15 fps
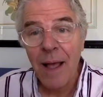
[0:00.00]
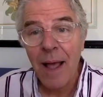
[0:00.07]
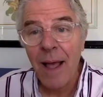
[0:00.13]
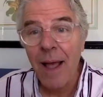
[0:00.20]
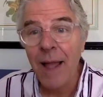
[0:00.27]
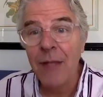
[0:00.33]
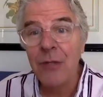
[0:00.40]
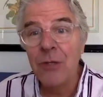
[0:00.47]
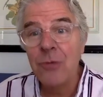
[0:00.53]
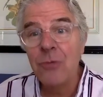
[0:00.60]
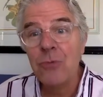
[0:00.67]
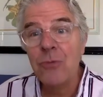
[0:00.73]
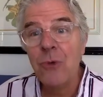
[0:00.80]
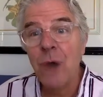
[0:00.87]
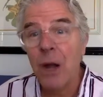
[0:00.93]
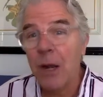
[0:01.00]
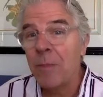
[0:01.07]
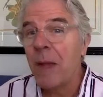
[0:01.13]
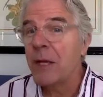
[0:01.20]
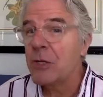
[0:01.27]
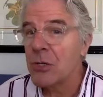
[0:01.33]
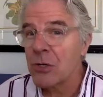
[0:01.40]
and you want to
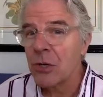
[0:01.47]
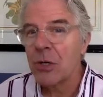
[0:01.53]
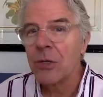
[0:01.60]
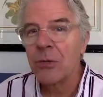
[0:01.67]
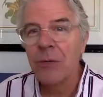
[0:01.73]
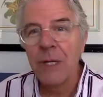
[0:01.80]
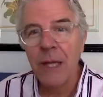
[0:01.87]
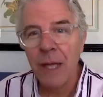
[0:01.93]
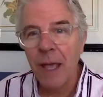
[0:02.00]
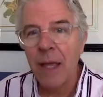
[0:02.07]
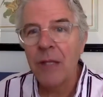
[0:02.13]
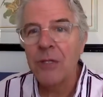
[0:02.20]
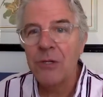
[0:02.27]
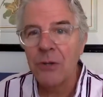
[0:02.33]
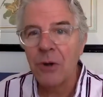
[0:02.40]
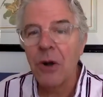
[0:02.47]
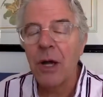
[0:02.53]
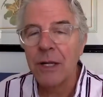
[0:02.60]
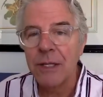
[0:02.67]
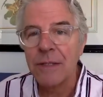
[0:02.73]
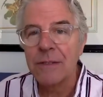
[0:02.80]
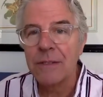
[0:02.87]
make sure you engage your
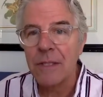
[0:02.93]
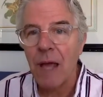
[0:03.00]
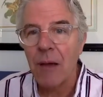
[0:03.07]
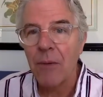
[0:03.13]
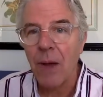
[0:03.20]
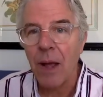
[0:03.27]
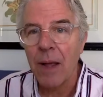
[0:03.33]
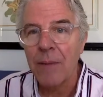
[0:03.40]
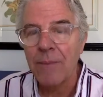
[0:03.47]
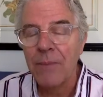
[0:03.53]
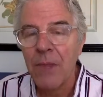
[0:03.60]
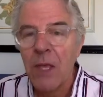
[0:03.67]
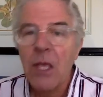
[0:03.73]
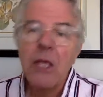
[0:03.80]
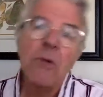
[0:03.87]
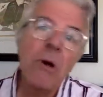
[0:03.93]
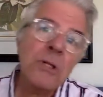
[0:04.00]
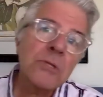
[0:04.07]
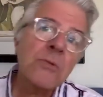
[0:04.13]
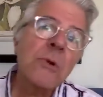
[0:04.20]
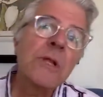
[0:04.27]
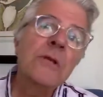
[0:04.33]
audience that way. You
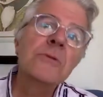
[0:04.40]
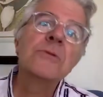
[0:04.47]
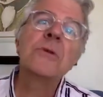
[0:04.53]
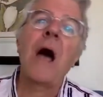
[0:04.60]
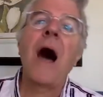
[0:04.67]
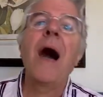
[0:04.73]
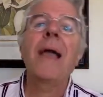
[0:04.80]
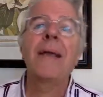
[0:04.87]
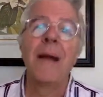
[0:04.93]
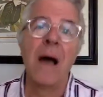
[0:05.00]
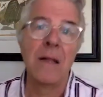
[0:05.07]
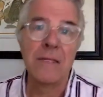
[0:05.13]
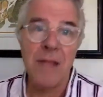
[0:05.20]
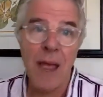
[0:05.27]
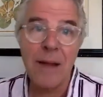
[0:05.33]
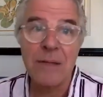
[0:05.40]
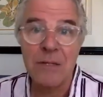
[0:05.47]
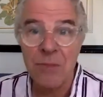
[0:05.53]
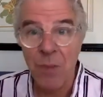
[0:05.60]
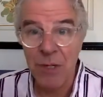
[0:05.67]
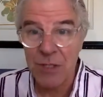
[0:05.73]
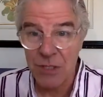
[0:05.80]
also want to use eye contact
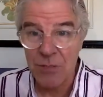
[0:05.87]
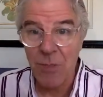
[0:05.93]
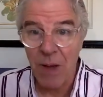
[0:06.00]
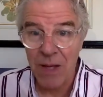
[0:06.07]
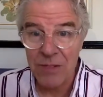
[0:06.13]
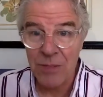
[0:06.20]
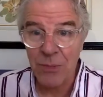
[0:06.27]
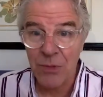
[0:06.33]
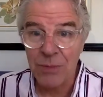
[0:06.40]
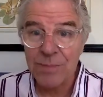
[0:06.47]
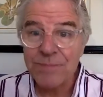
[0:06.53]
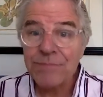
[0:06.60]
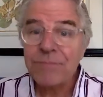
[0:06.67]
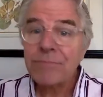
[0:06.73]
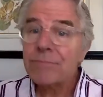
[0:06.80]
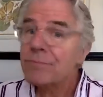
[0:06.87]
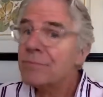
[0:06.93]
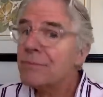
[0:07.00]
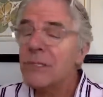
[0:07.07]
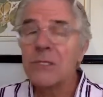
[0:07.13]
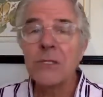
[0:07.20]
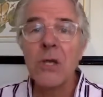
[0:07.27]
as much as possible.
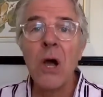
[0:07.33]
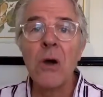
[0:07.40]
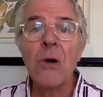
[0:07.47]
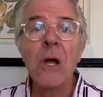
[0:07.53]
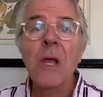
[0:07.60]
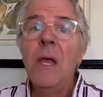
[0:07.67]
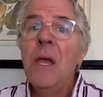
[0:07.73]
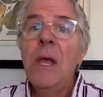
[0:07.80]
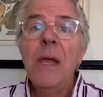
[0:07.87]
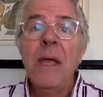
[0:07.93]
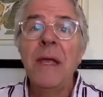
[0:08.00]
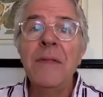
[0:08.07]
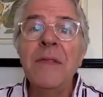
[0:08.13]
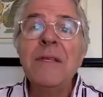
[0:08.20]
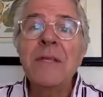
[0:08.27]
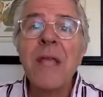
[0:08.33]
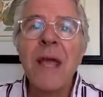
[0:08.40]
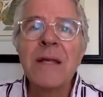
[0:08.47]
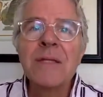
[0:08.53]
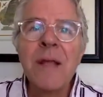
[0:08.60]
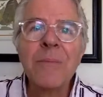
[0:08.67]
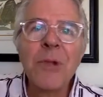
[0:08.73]
So in this
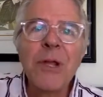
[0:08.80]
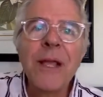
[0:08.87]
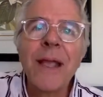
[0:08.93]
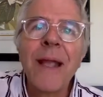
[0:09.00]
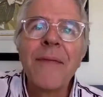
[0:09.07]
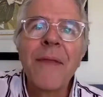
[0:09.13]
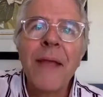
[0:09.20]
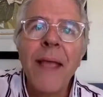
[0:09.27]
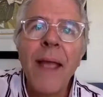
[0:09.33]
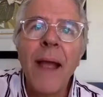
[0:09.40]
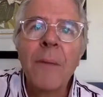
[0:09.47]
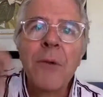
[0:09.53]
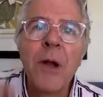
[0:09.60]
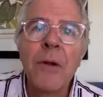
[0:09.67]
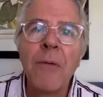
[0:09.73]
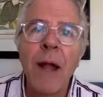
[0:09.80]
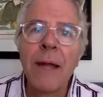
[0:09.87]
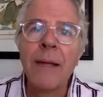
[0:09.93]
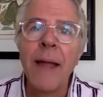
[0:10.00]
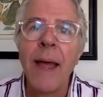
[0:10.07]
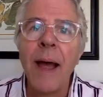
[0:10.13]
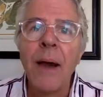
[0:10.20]
case, I'm looking at the camera
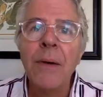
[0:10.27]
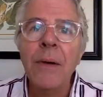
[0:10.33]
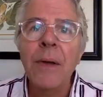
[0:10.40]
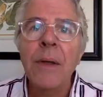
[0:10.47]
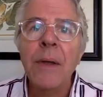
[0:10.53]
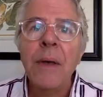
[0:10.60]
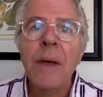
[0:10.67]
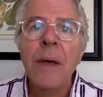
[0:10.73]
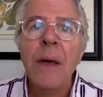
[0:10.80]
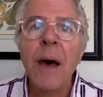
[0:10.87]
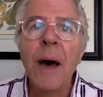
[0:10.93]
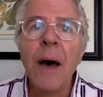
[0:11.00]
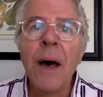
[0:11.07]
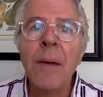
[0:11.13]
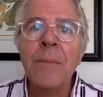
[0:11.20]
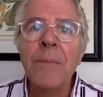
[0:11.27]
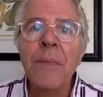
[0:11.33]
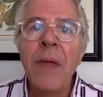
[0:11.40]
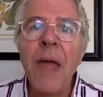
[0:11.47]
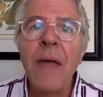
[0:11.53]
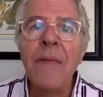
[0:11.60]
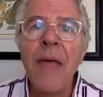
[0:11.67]
right now,
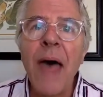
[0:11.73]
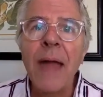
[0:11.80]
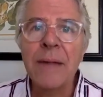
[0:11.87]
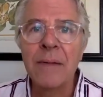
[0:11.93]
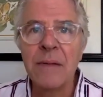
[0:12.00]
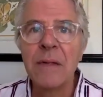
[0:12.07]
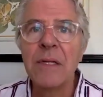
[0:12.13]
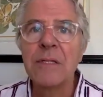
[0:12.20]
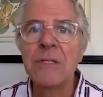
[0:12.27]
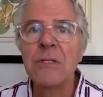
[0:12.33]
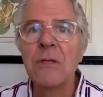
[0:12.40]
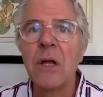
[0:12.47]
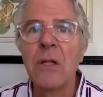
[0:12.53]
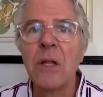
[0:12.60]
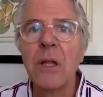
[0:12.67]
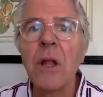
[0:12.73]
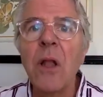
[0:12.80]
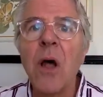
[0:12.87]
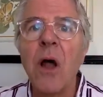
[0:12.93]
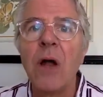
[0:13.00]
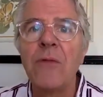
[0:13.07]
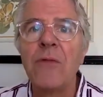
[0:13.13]
and that is a little
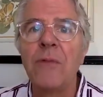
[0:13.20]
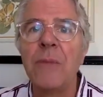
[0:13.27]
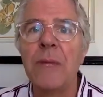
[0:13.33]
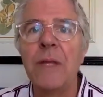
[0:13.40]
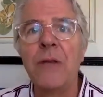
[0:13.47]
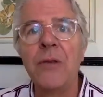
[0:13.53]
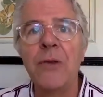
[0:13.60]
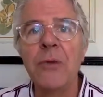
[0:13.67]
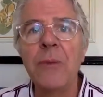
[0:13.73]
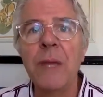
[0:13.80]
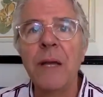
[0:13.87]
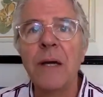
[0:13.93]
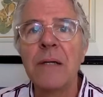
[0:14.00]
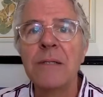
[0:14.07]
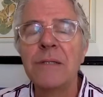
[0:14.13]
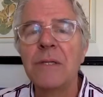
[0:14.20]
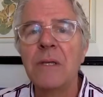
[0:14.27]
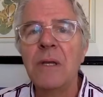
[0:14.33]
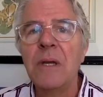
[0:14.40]
hard for me to do because